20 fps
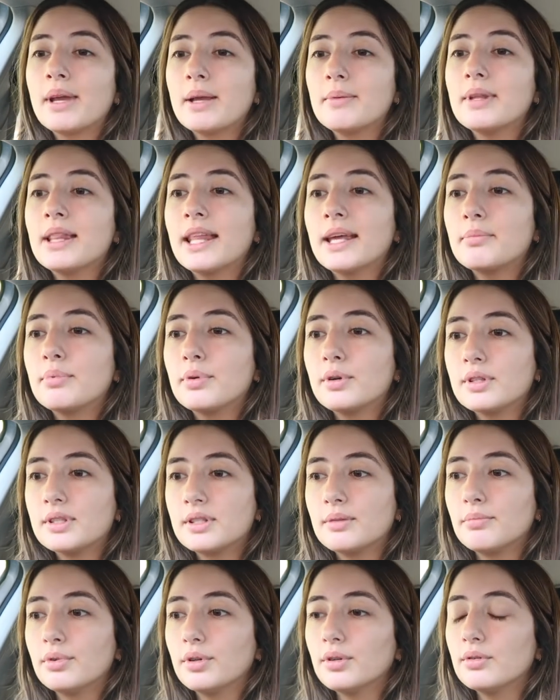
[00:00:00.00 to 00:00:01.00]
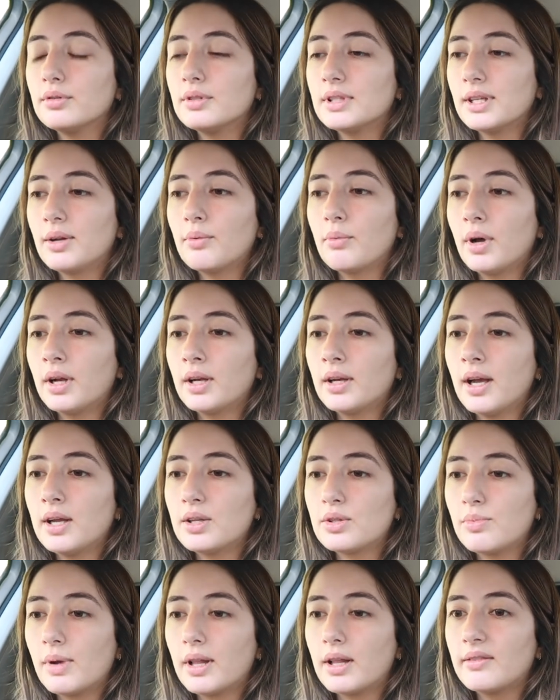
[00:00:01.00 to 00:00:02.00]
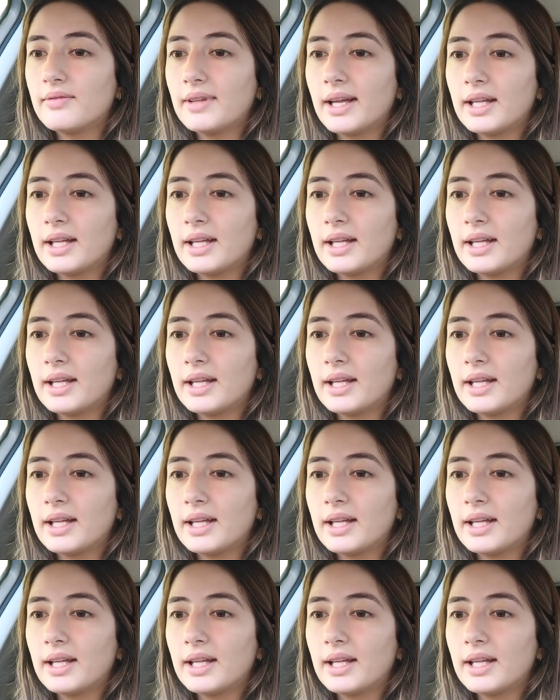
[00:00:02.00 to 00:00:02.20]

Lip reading: maybe like put some prawns in one as well of